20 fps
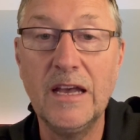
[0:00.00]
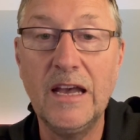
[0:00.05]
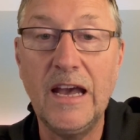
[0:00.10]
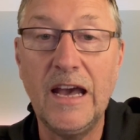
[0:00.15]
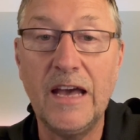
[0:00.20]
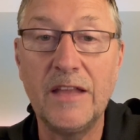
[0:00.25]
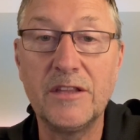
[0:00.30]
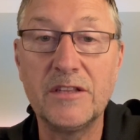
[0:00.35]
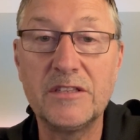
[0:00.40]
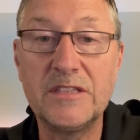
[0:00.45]

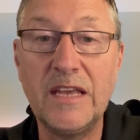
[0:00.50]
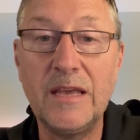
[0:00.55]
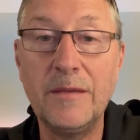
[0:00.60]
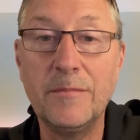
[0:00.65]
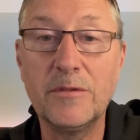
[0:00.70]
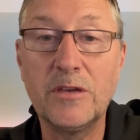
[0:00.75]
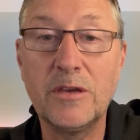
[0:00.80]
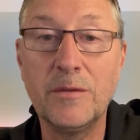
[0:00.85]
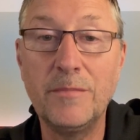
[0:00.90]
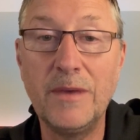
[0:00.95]
And the
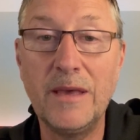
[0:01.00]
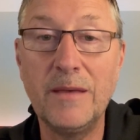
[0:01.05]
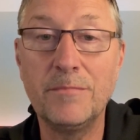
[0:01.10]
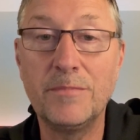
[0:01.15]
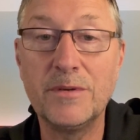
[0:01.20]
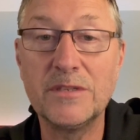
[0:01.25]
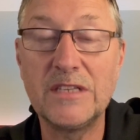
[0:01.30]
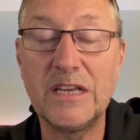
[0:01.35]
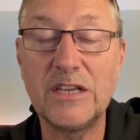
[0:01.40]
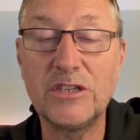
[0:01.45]
team can be in
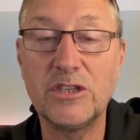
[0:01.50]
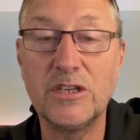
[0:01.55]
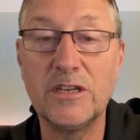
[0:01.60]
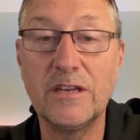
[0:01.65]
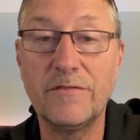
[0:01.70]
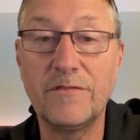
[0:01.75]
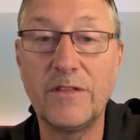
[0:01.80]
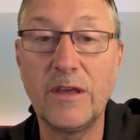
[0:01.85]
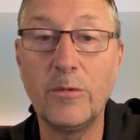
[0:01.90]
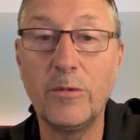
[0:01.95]
possession
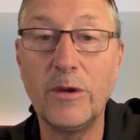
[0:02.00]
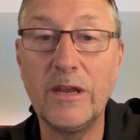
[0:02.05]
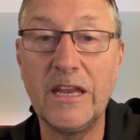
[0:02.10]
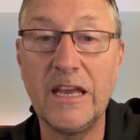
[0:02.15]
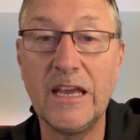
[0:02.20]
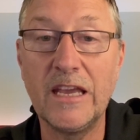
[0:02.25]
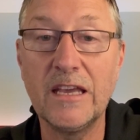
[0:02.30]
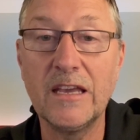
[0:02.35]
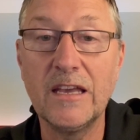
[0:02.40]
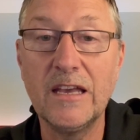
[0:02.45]
if they're
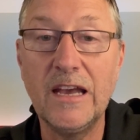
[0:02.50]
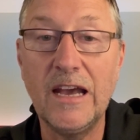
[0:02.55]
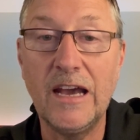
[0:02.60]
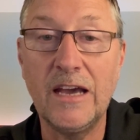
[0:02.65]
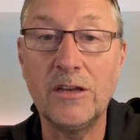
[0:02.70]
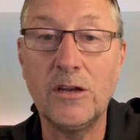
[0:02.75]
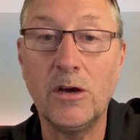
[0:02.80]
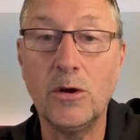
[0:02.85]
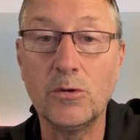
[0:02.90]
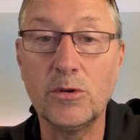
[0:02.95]
winning
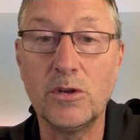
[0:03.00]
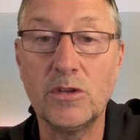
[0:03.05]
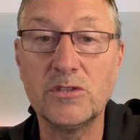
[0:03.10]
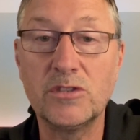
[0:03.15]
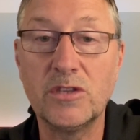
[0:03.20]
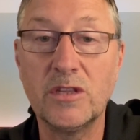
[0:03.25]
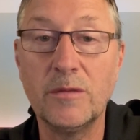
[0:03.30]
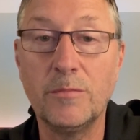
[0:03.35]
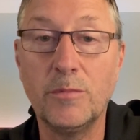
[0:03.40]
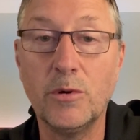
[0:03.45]
and hold on
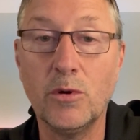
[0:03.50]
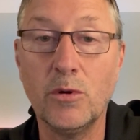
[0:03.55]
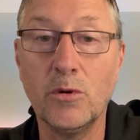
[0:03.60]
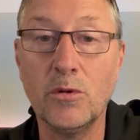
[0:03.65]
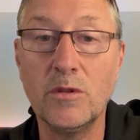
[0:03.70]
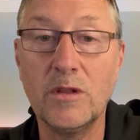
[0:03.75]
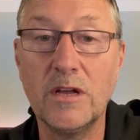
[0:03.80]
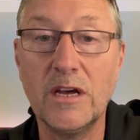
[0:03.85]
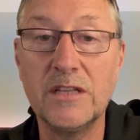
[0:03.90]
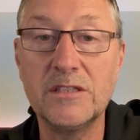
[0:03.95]
to the
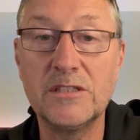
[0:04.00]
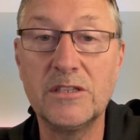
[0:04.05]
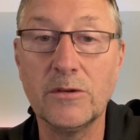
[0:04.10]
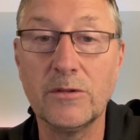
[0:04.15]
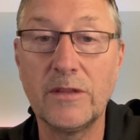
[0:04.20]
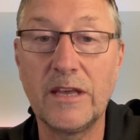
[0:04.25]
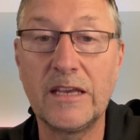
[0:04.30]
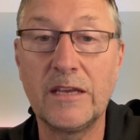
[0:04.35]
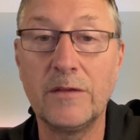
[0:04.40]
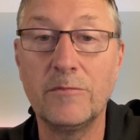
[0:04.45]
ball until
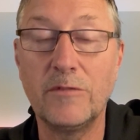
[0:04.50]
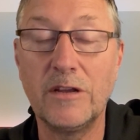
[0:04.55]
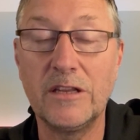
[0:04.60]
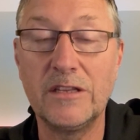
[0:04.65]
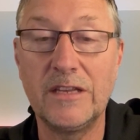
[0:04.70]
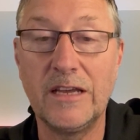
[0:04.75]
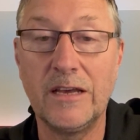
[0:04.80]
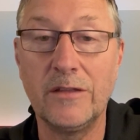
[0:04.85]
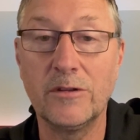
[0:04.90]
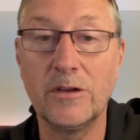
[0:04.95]
they can run
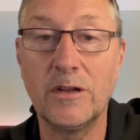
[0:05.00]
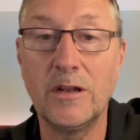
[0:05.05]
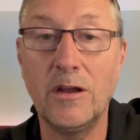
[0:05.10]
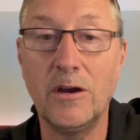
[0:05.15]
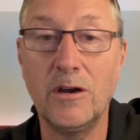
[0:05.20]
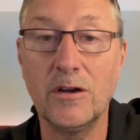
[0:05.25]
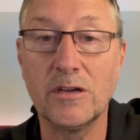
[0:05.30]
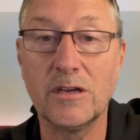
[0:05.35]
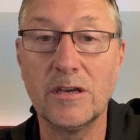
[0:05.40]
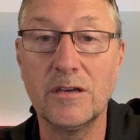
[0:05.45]
down the
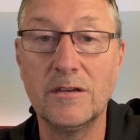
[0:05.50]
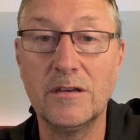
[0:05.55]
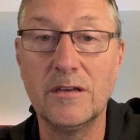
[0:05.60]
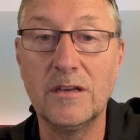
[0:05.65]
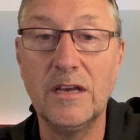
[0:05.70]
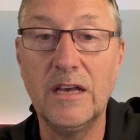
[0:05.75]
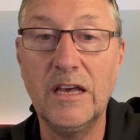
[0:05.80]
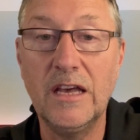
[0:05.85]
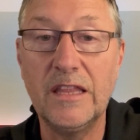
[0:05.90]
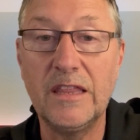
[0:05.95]
clock.
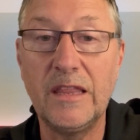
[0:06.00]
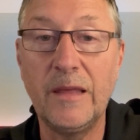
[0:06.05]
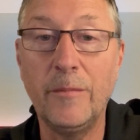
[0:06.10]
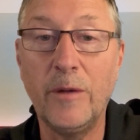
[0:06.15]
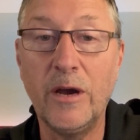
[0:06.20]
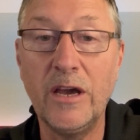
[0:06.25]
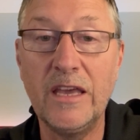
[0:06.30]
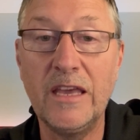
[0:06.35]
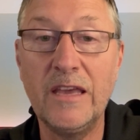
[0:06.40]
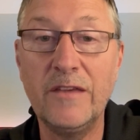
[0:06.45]
They
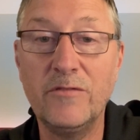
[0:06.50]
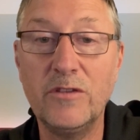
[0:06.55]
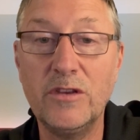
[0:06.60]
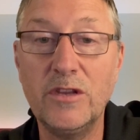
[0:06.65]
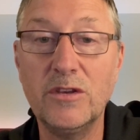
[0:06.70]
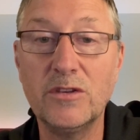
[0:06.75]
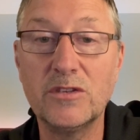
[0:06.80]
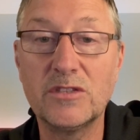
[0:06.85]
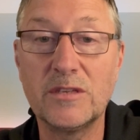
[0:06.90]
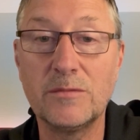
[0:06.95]
might even
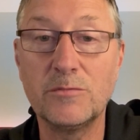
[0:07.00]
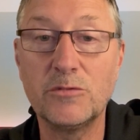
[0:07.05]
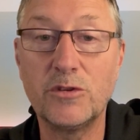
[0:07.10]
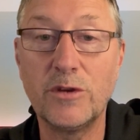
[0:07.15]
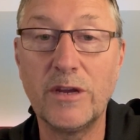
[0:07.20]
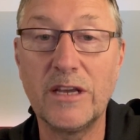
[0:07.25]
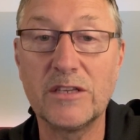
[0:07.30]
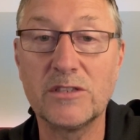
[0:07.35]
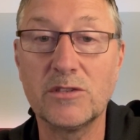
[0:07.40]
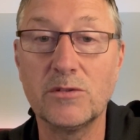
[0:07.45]
use some
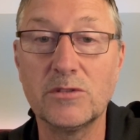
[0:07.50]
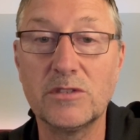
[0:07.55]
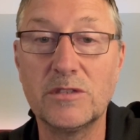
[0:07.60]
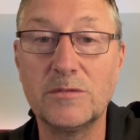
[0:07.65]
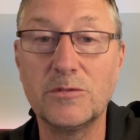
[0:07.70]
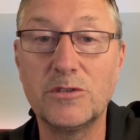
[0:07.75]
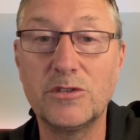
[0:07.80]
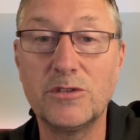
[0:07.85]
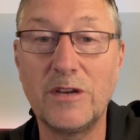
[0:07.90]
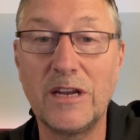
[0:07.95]
tricks or
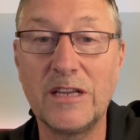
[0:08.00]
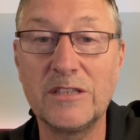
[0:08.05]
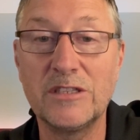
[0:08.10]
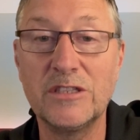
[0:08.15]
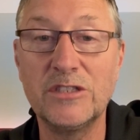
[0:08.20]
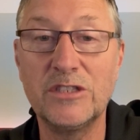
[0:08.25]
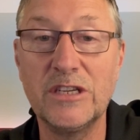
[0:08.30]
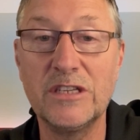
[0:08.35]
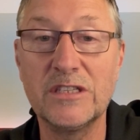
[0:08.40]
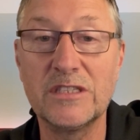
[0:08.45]
some
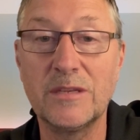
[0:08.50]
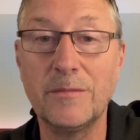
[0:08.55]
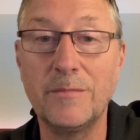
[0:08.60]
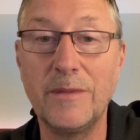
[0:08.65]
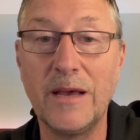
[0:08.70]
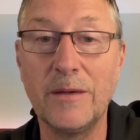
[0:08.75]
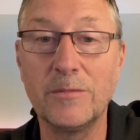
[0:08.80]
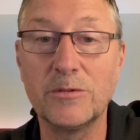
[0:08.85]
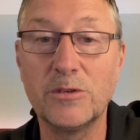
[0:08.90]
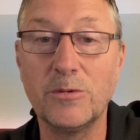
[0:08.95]
strategies to be
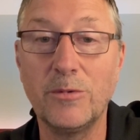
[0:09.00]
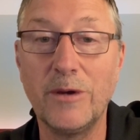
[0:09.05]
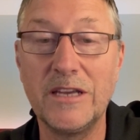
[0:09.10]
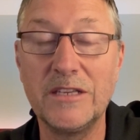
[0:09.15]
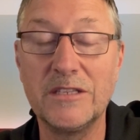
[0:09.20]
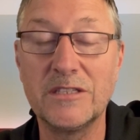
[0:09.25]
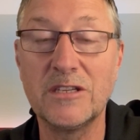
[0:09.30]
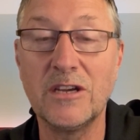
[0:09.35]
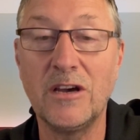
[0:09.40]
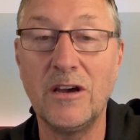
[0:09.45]
able to
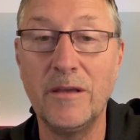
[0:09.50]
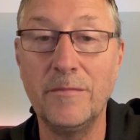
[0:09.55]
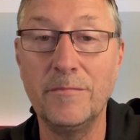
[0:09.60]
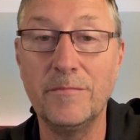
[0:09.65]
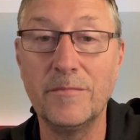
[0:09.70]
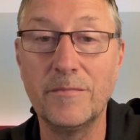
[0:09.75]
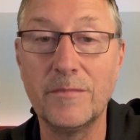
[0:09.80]
waste time.